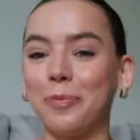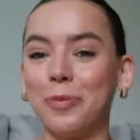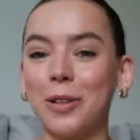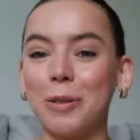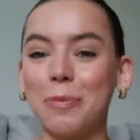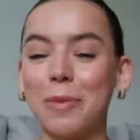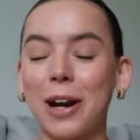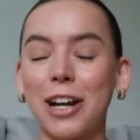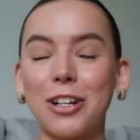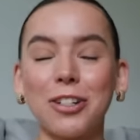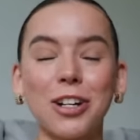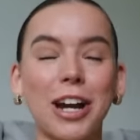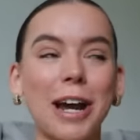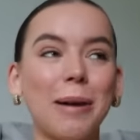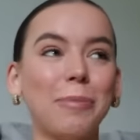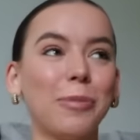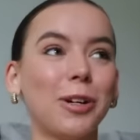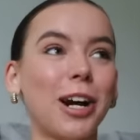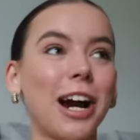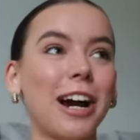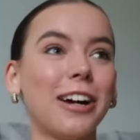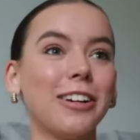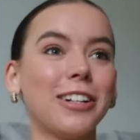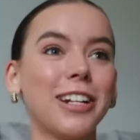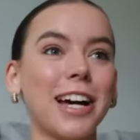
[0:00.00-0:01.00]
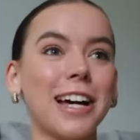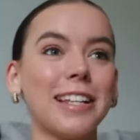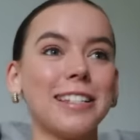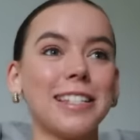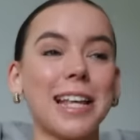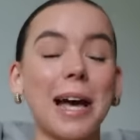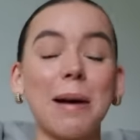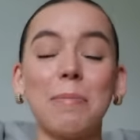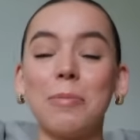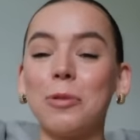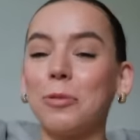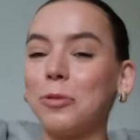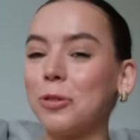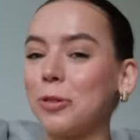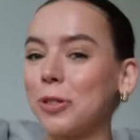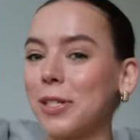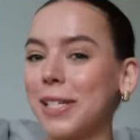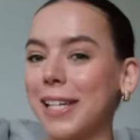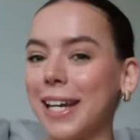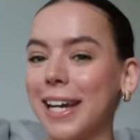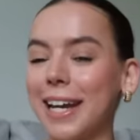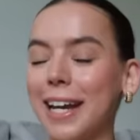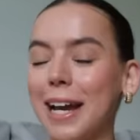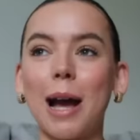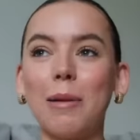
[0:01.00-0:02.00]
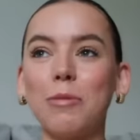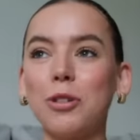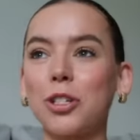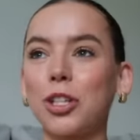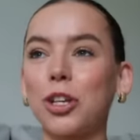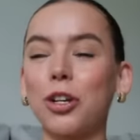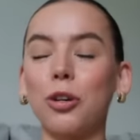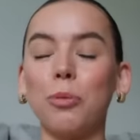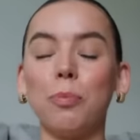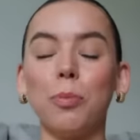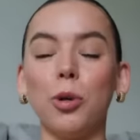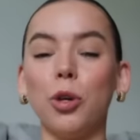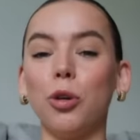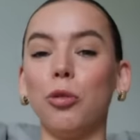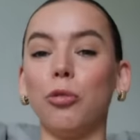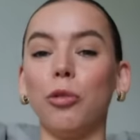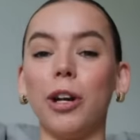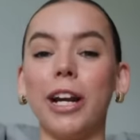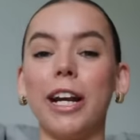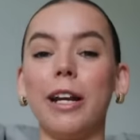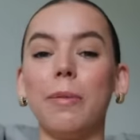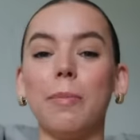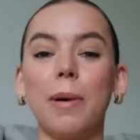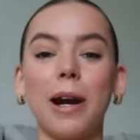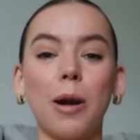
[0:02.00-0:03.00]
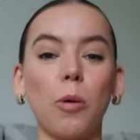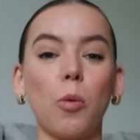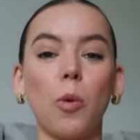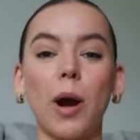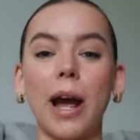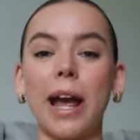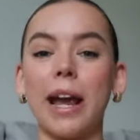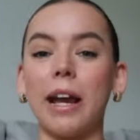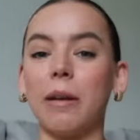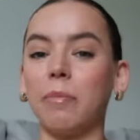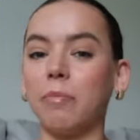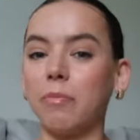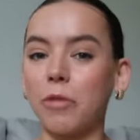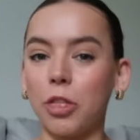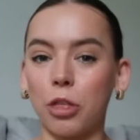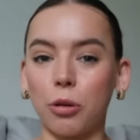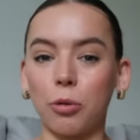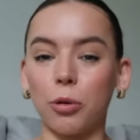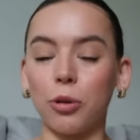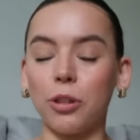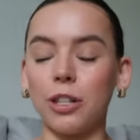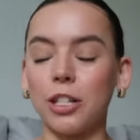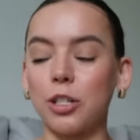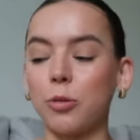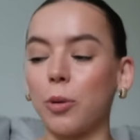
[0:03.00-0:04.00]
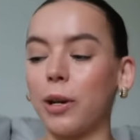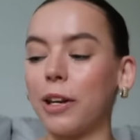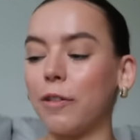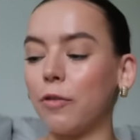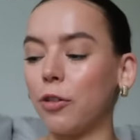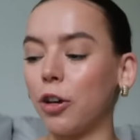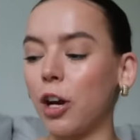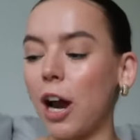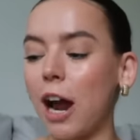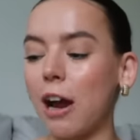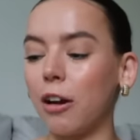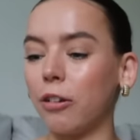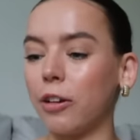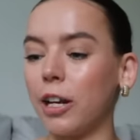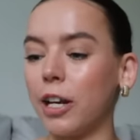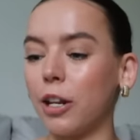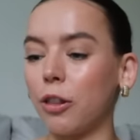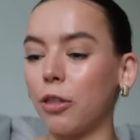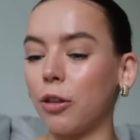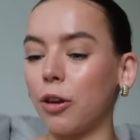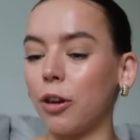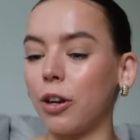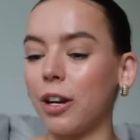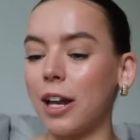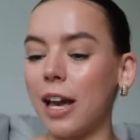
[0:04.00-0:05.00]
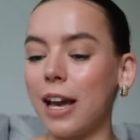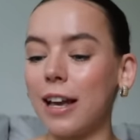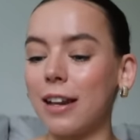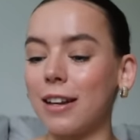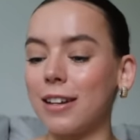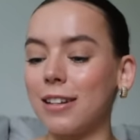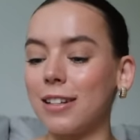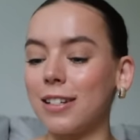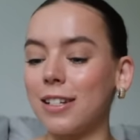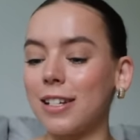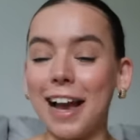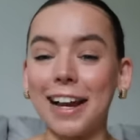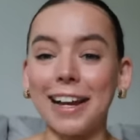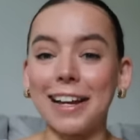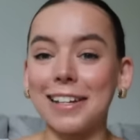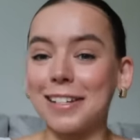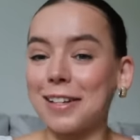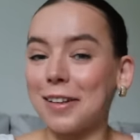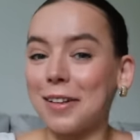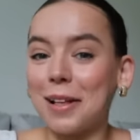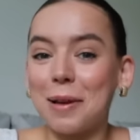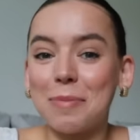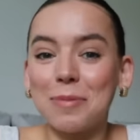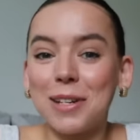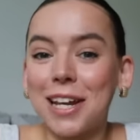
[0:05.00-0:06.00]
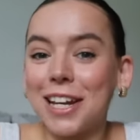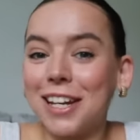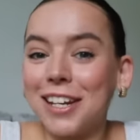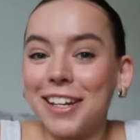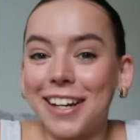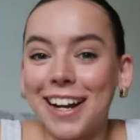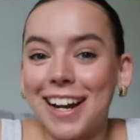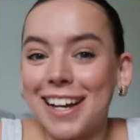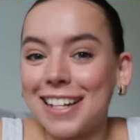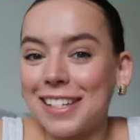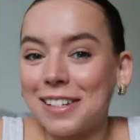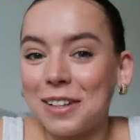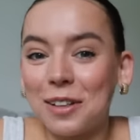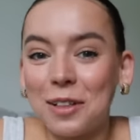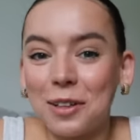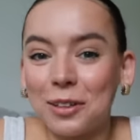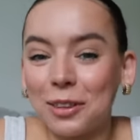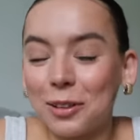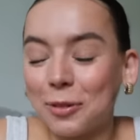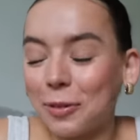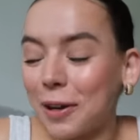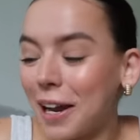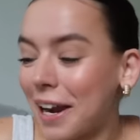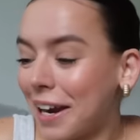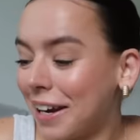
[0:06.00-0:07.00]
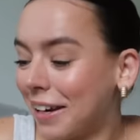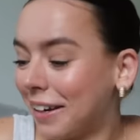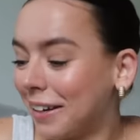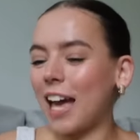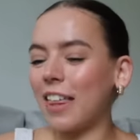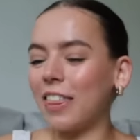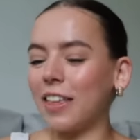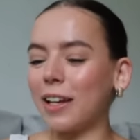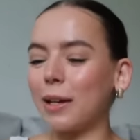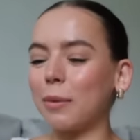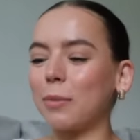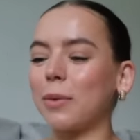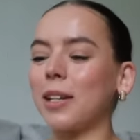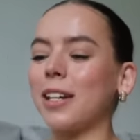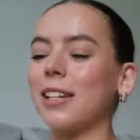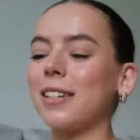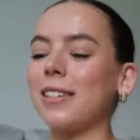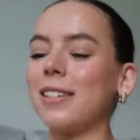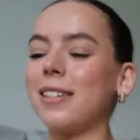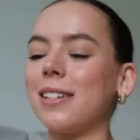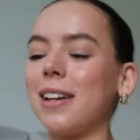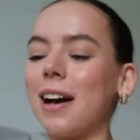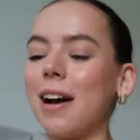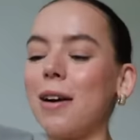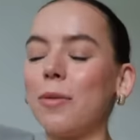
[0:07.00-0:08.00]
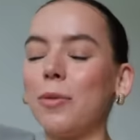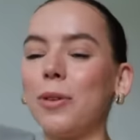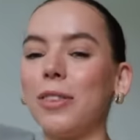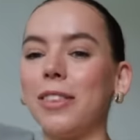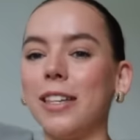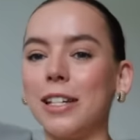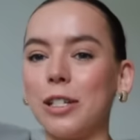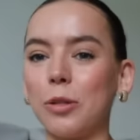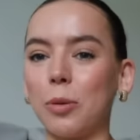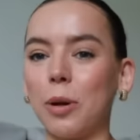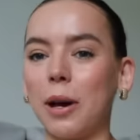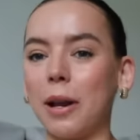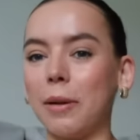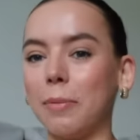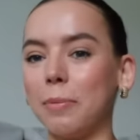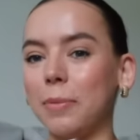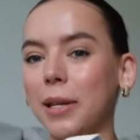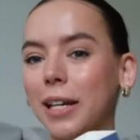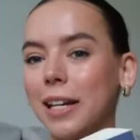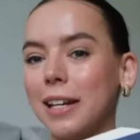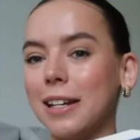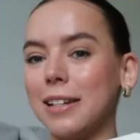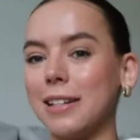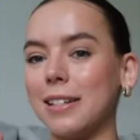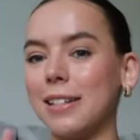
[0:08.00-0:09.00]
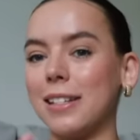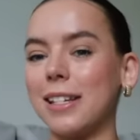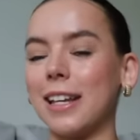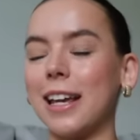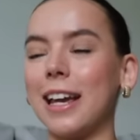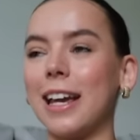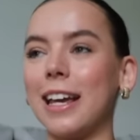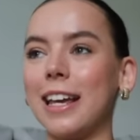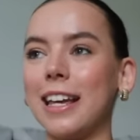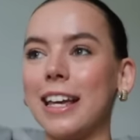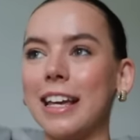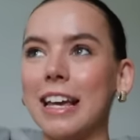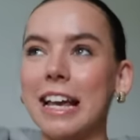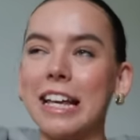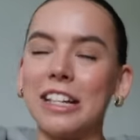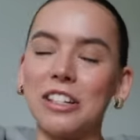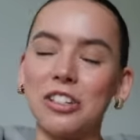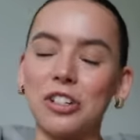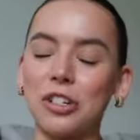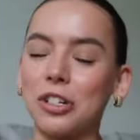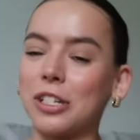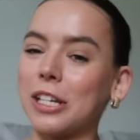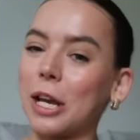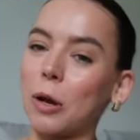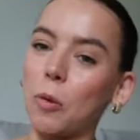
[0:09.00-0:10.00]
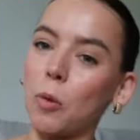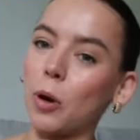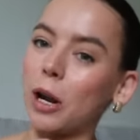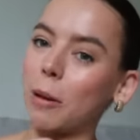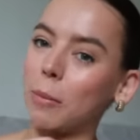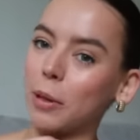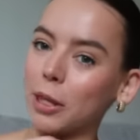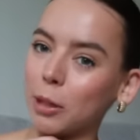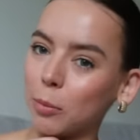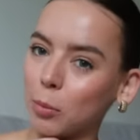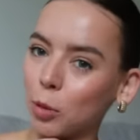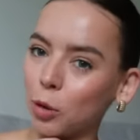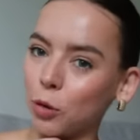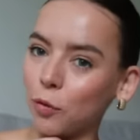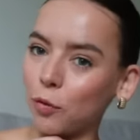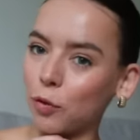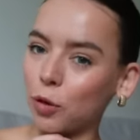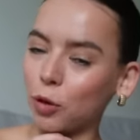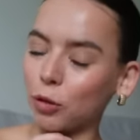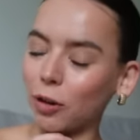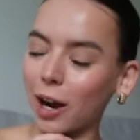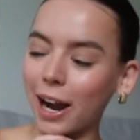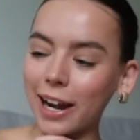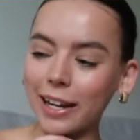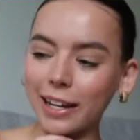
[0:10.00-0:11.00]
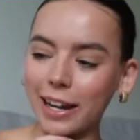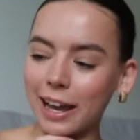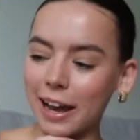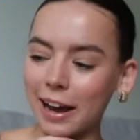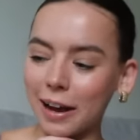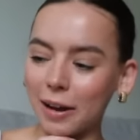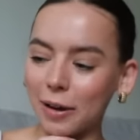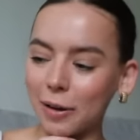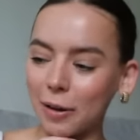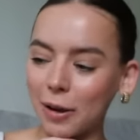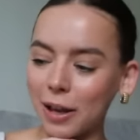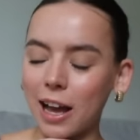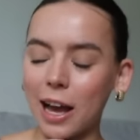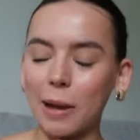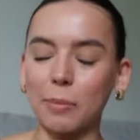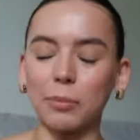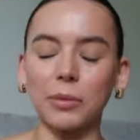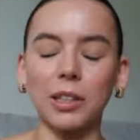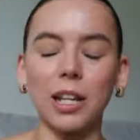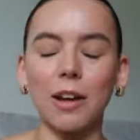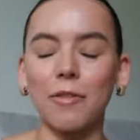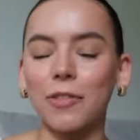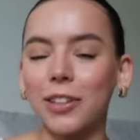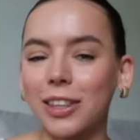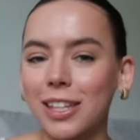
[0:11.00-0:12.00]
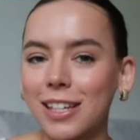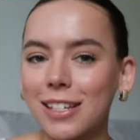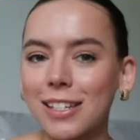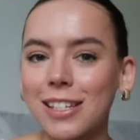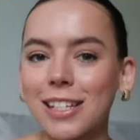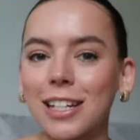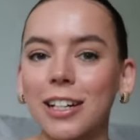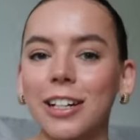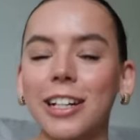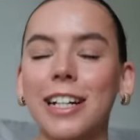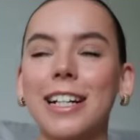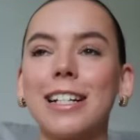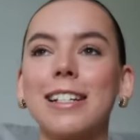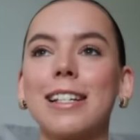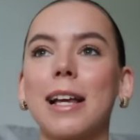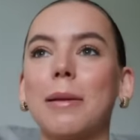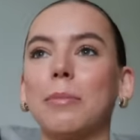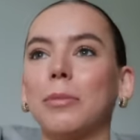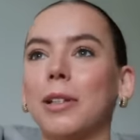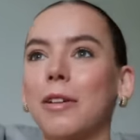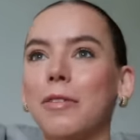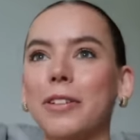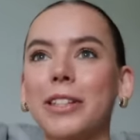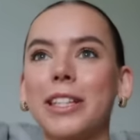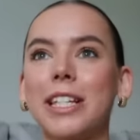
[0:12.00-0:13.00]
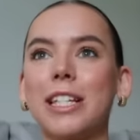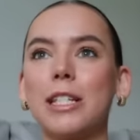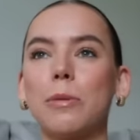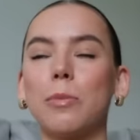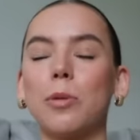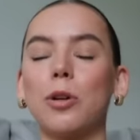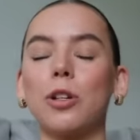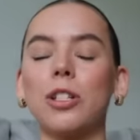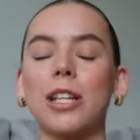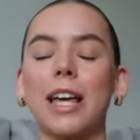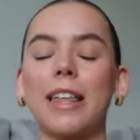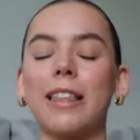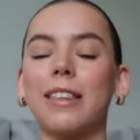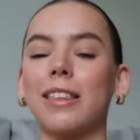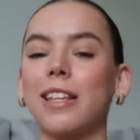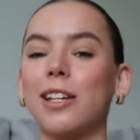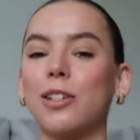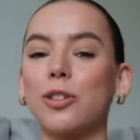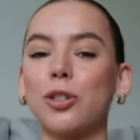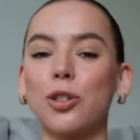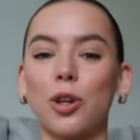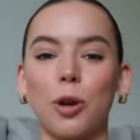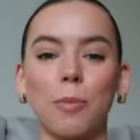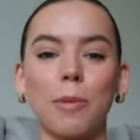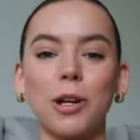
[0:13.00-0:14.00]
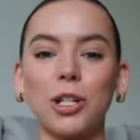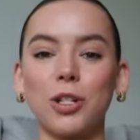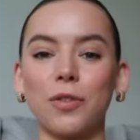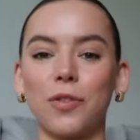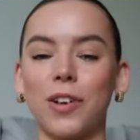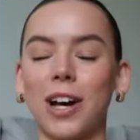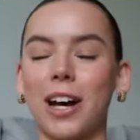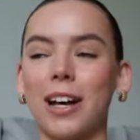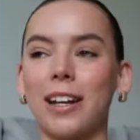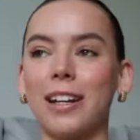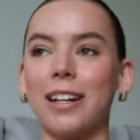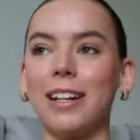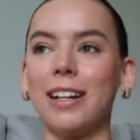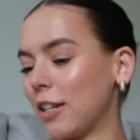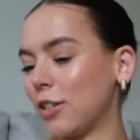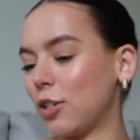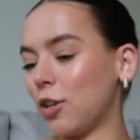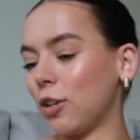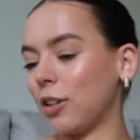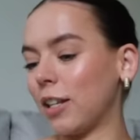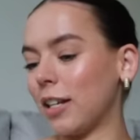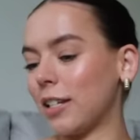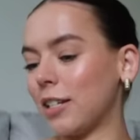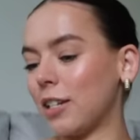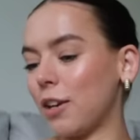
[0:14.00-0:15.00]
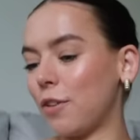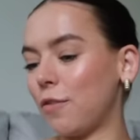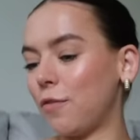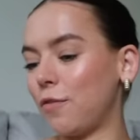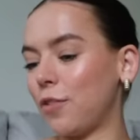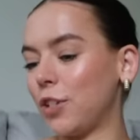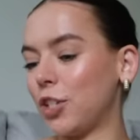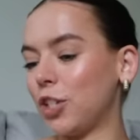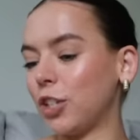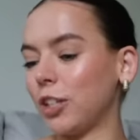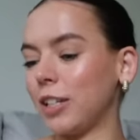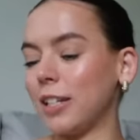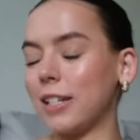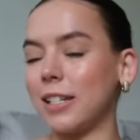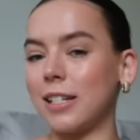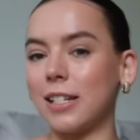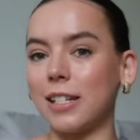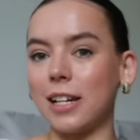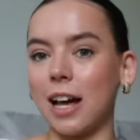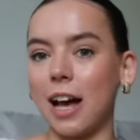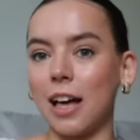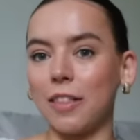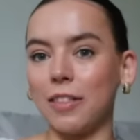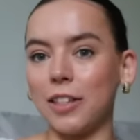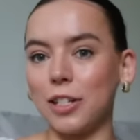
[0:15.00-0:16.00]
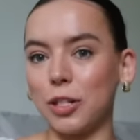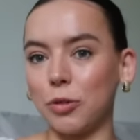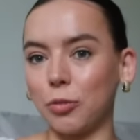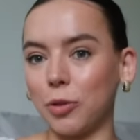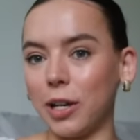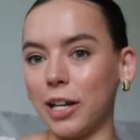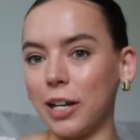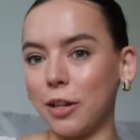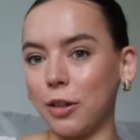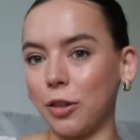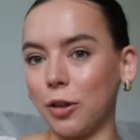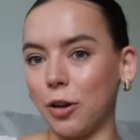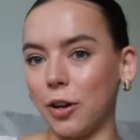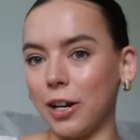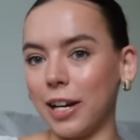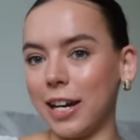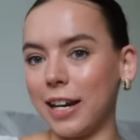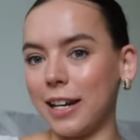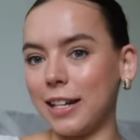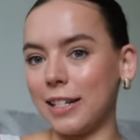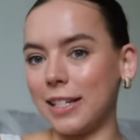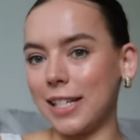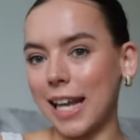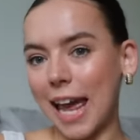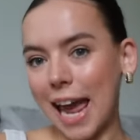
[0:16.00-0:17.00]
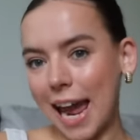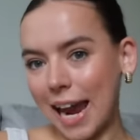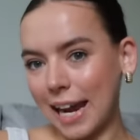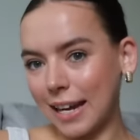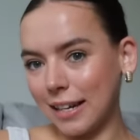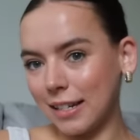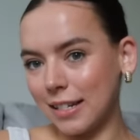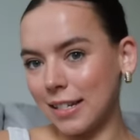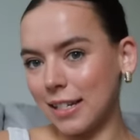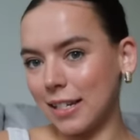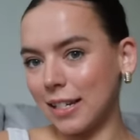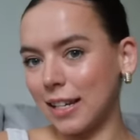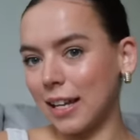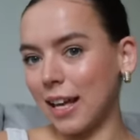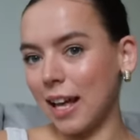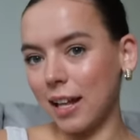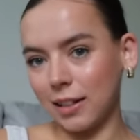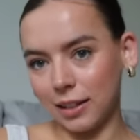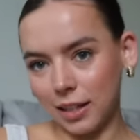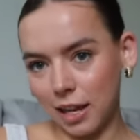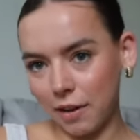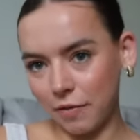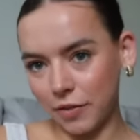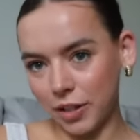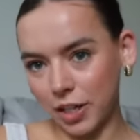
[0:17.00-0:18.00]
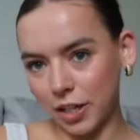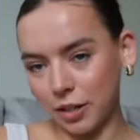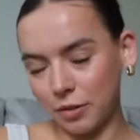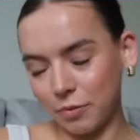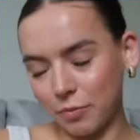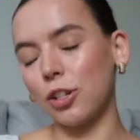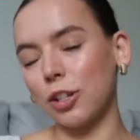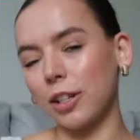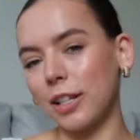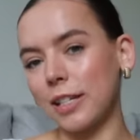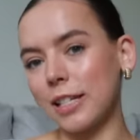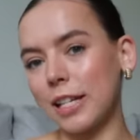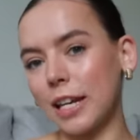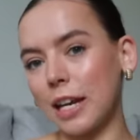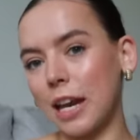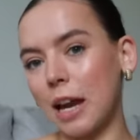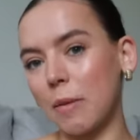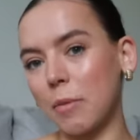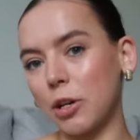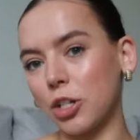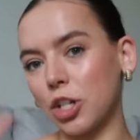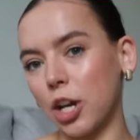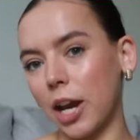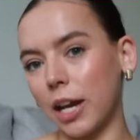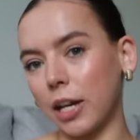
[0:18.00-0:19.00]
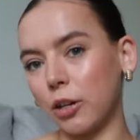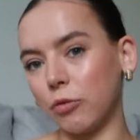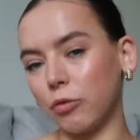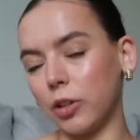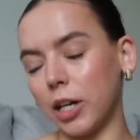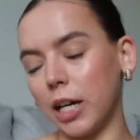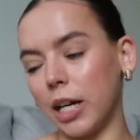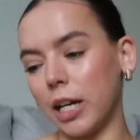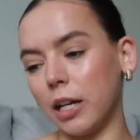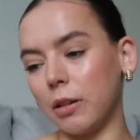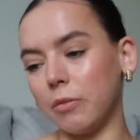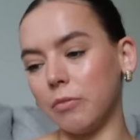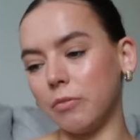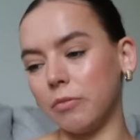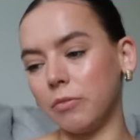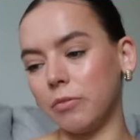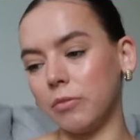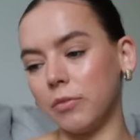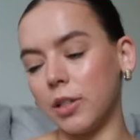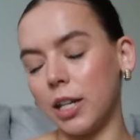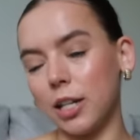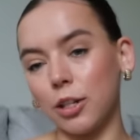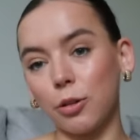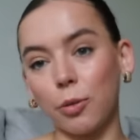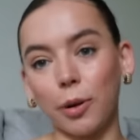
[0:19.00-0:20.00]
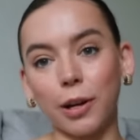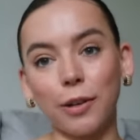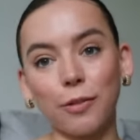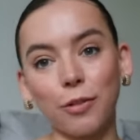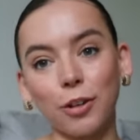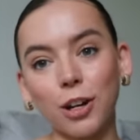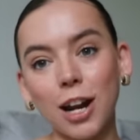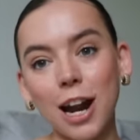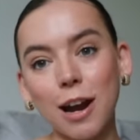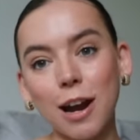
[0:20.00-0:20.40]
we might try and prioritize that, but we'll see. I'm just gonna mood read my way through this 24-hour readathon, and I guess I'll update you guys along the way. I think I'm gonna start with this one because it's just like what I'm in the mood for right now. I'm loving this series. I'm loving these books. I think they're so much fun. And so let's officially start this readathon. It is 8:11. So let's see how much I can read in 24